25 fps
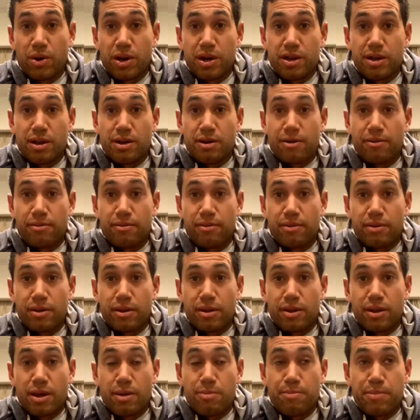way they
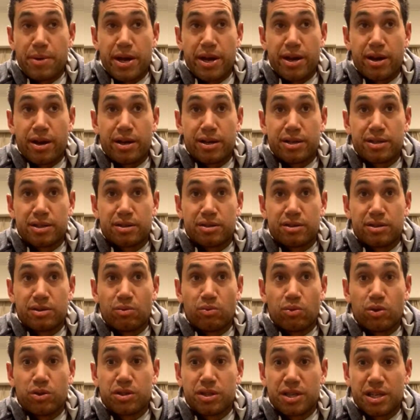batted us, because it
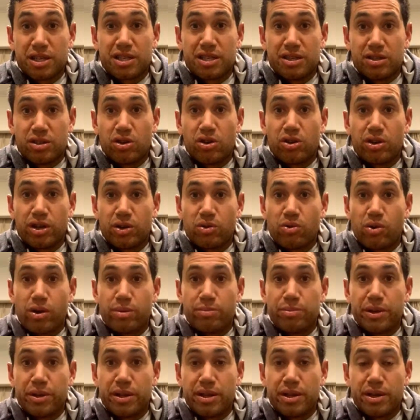was actually turning quite a
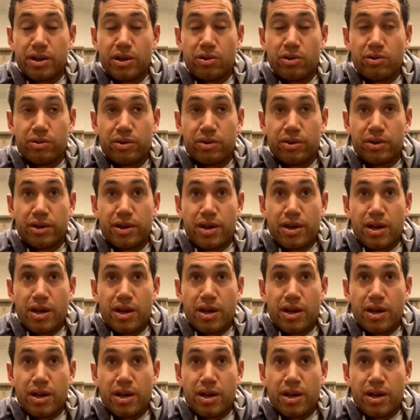bit there, and